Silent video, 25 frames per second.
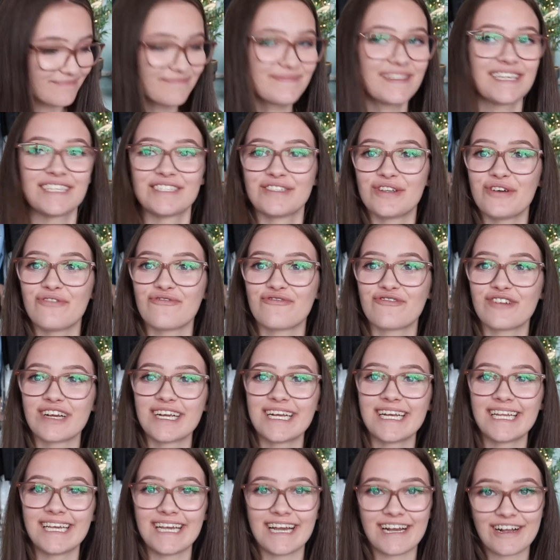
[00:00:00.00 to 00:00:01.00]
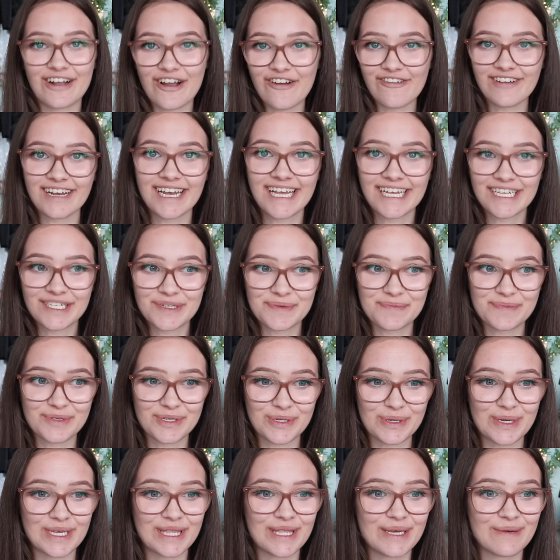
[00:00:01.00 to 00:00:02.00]
there's not really a correlation
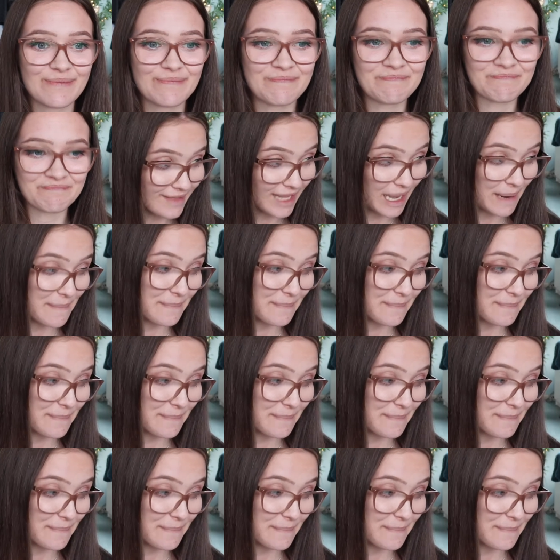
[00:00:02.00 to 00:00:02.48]
between them,